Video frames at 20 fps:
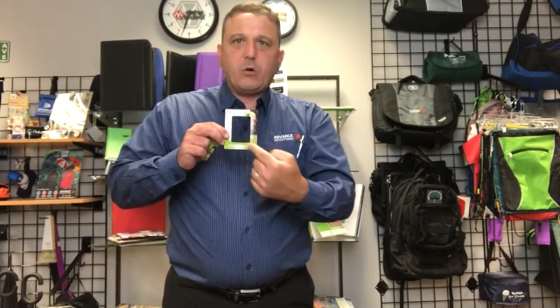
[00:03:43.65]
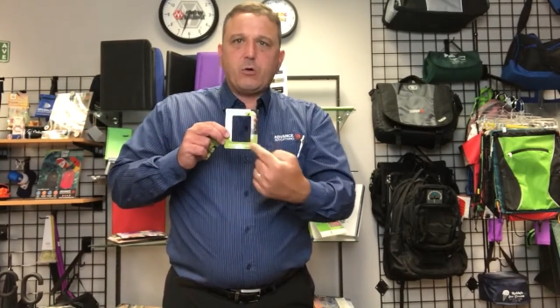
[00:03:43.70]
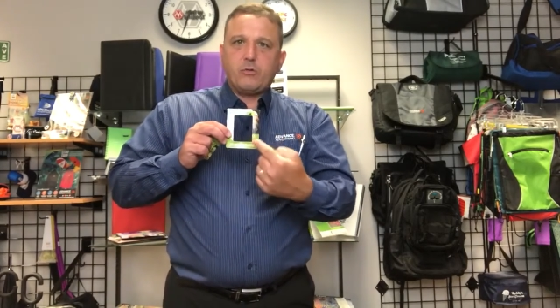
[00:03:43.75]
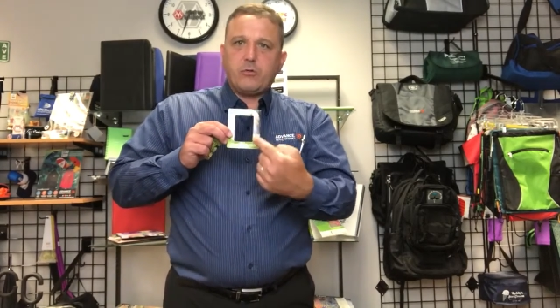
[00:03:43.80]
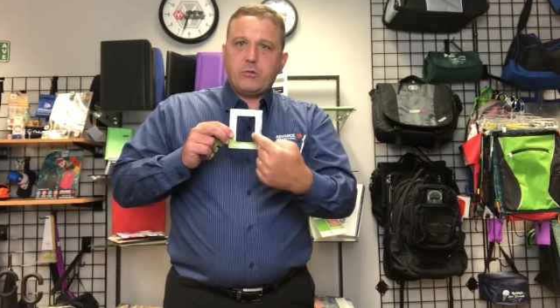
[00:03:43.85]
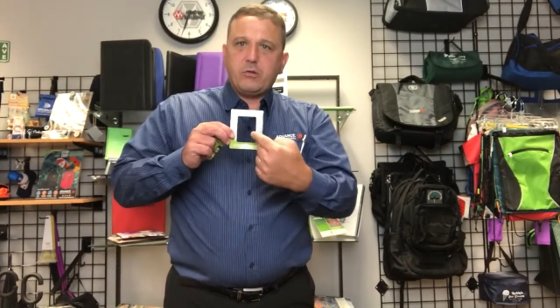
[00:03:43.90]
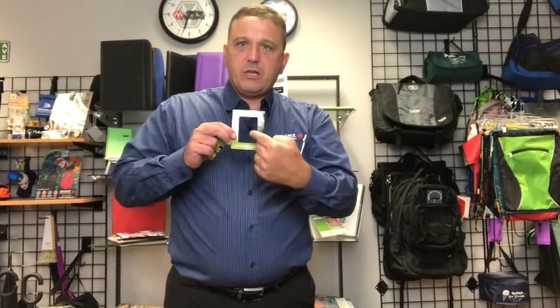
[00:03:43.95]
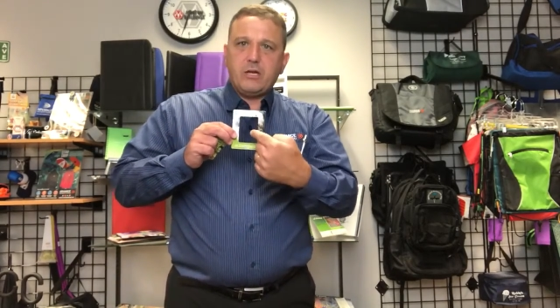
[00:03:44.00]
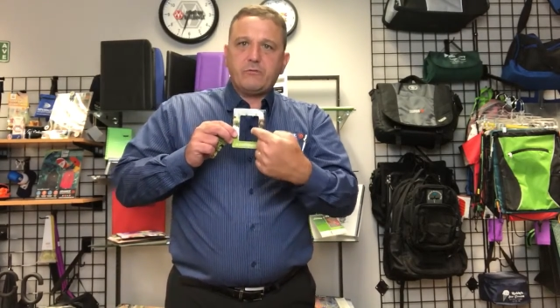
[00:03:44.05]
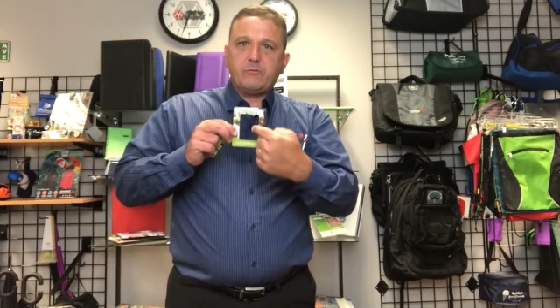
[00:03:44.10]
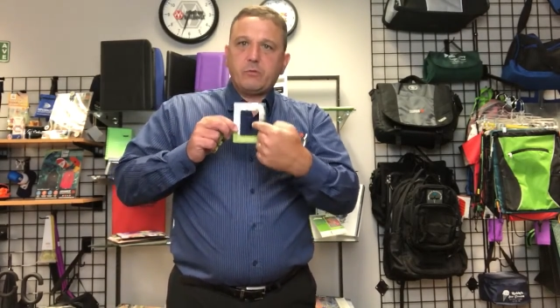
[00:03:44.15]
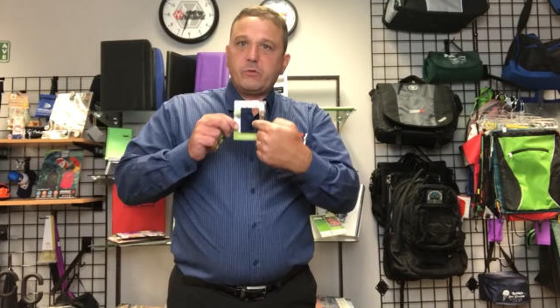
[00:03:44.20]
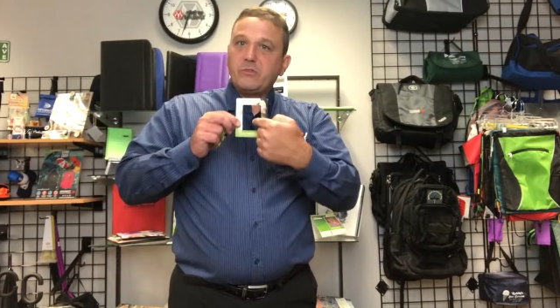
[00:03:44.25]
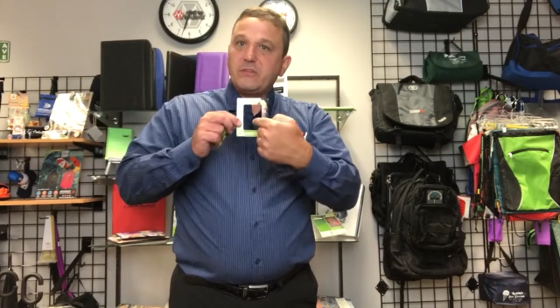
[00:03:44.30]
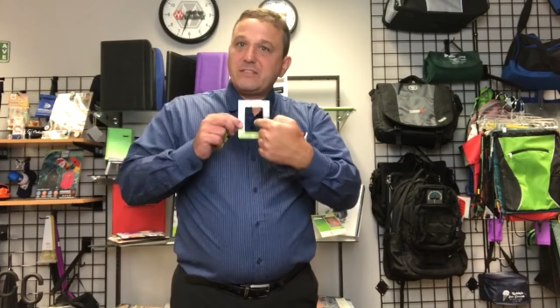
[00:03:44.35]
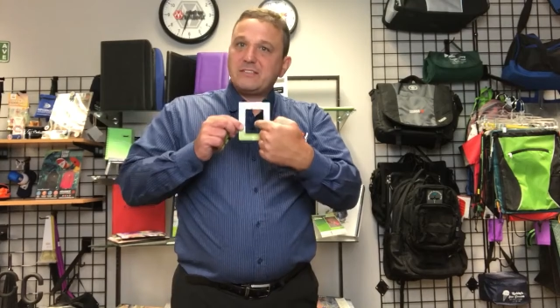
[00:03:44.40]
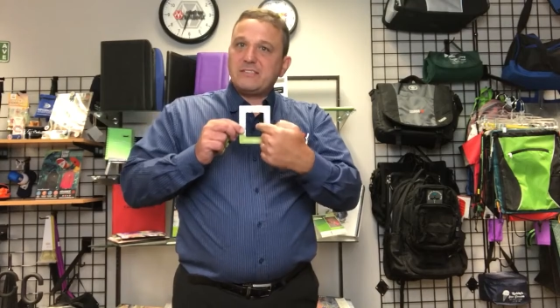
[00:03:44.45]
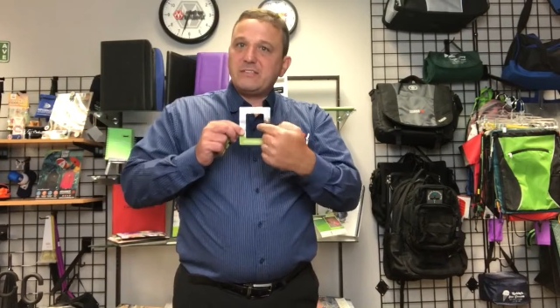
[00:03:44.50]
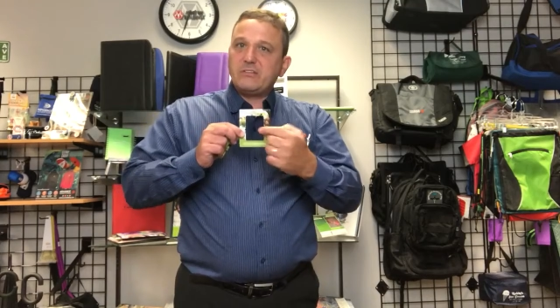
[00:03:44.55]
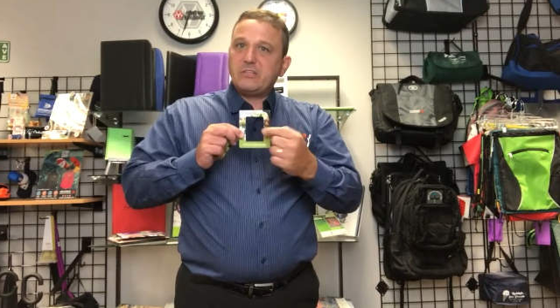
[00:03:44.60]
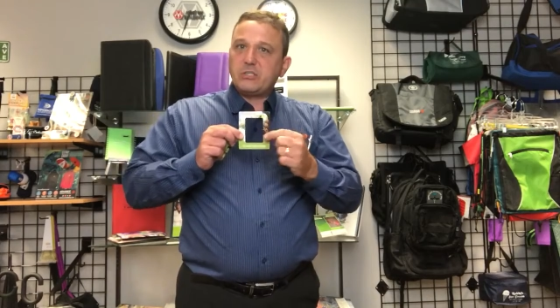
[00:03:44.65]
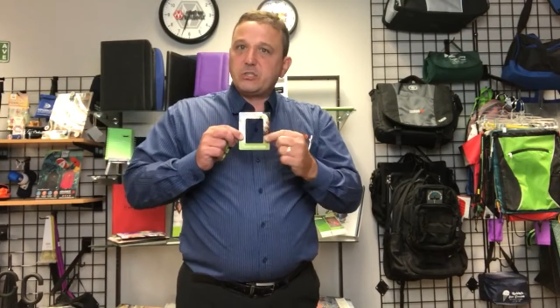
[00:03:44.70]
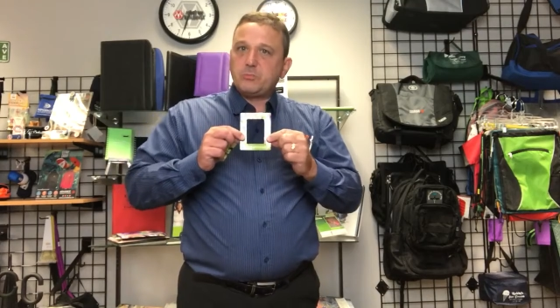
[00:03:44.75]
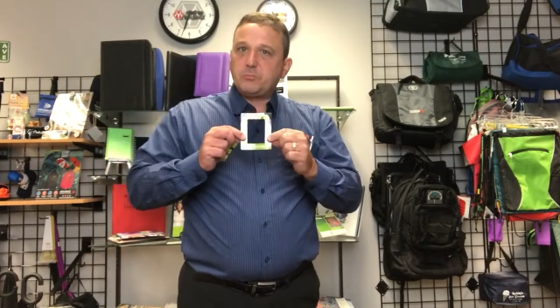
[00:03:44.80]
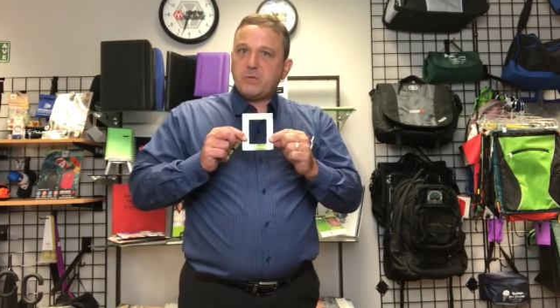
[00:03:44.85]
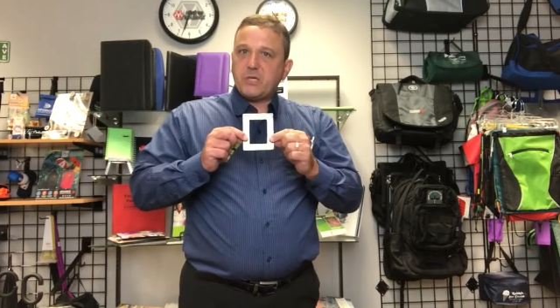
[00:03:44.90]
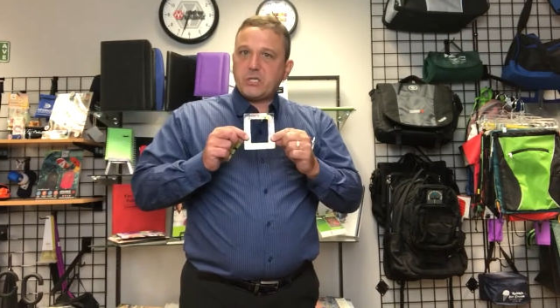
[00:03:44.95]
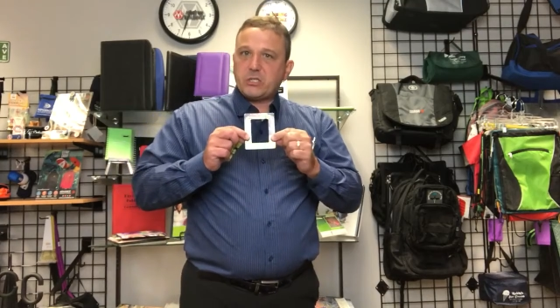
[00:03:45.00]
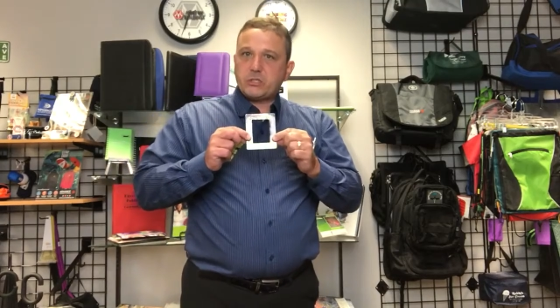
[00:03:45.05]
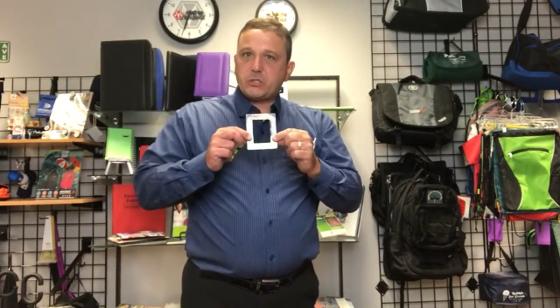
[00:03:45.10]
or their loved one that's in this
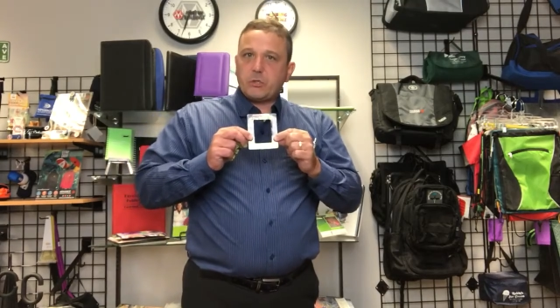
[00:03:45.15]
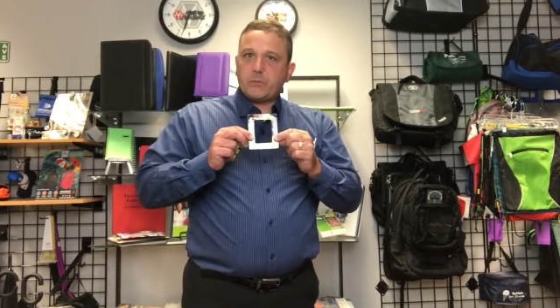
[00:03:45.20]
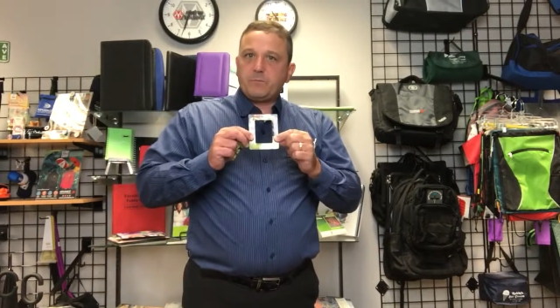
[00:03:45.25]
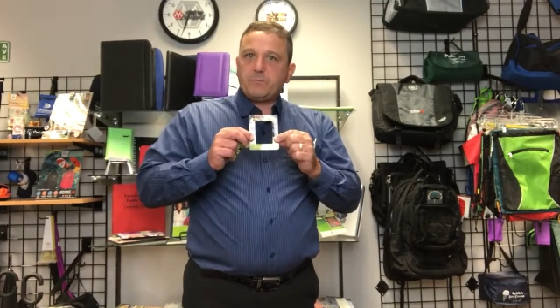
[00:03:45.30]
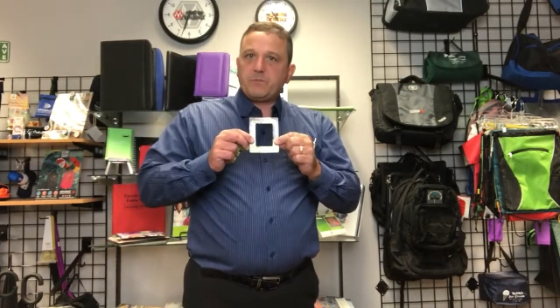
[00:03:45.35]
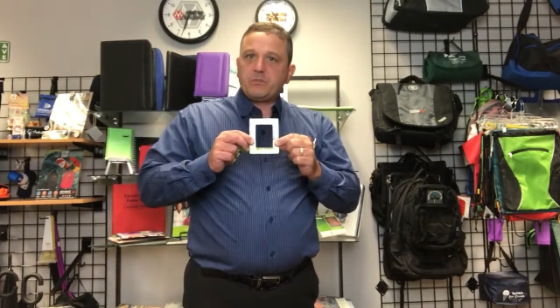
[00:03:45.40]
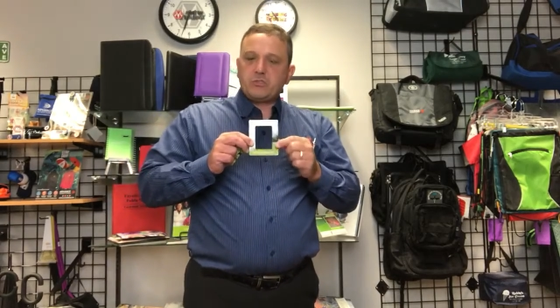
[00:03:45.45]
picture.